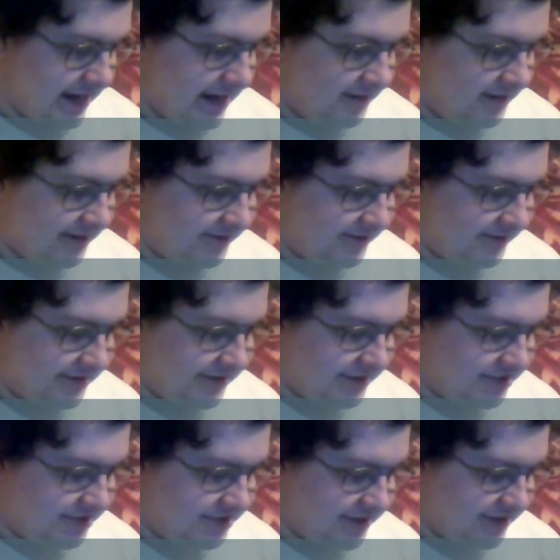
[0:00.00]
all my toys in
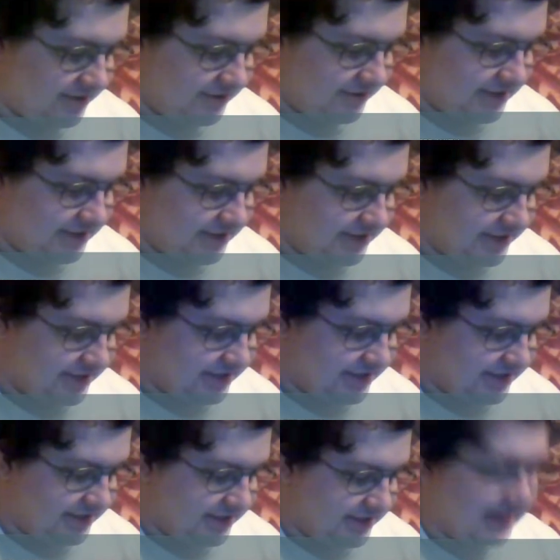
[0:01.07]
general, which is
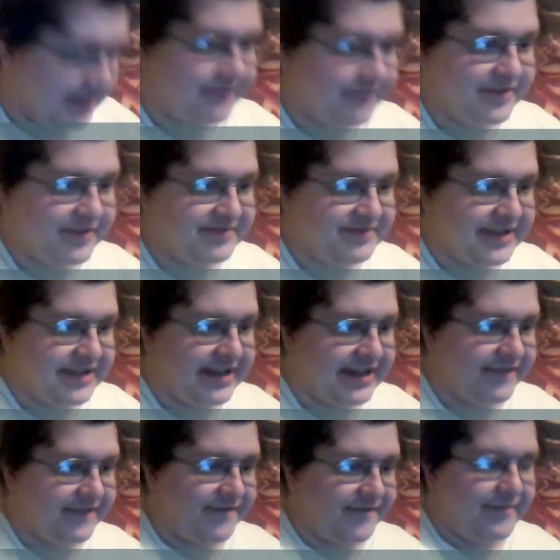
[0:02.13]
kind of
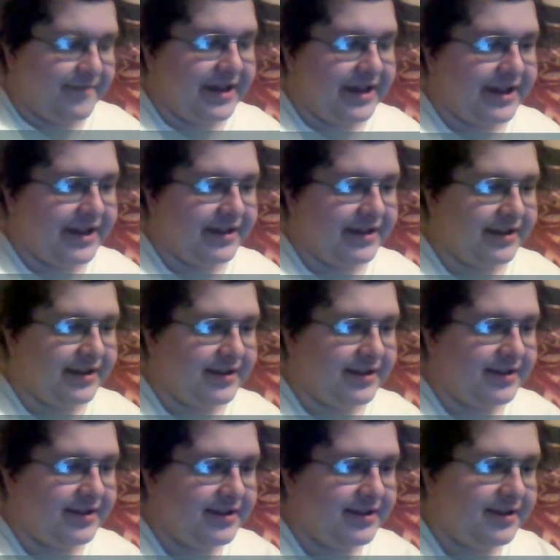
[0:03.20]
upsetting for me. I
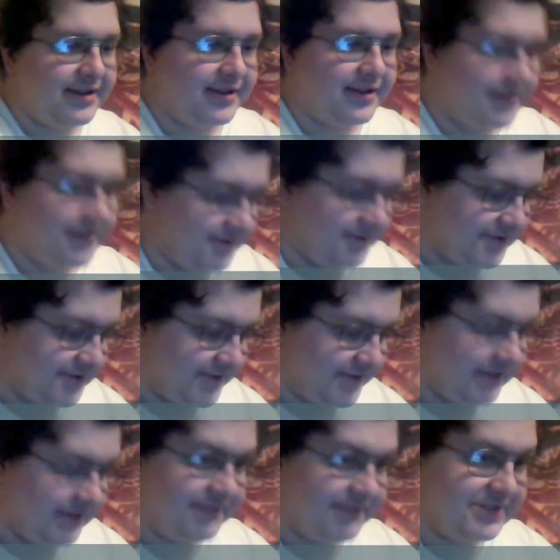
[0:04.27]
was
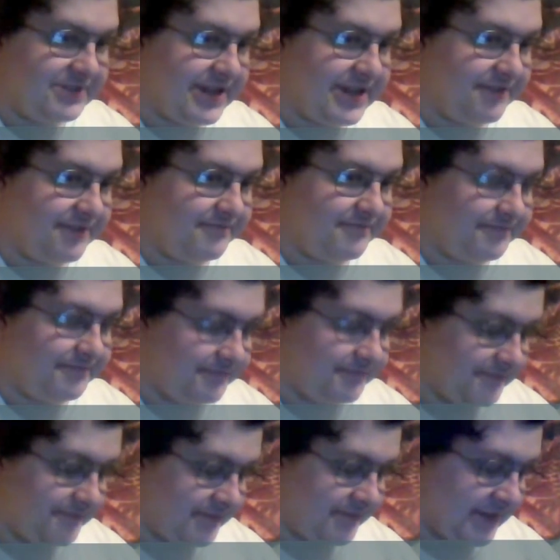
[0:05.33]
very upset.
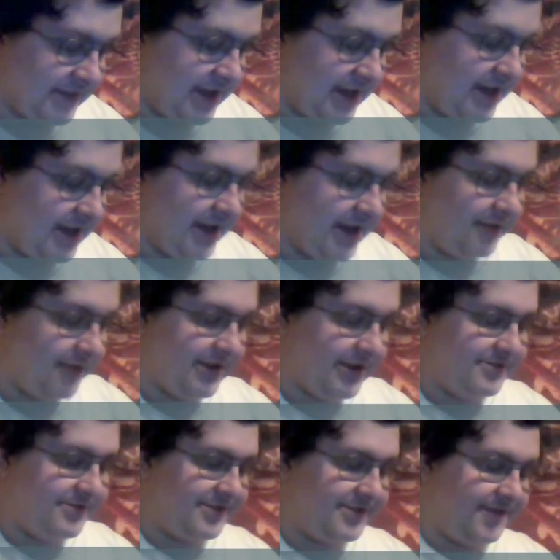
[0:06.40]
Anyway,
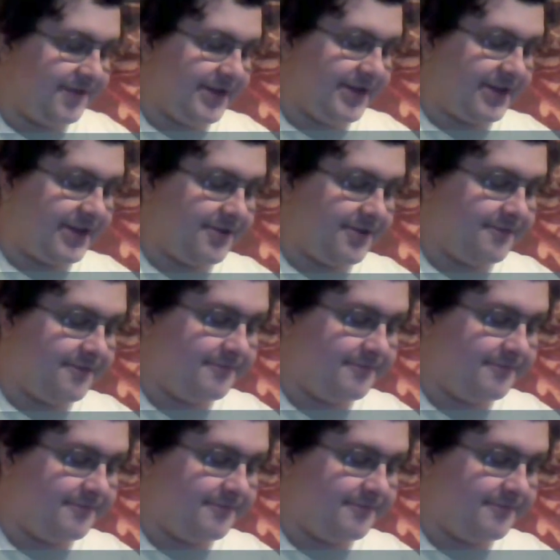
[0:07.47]
here's the figure.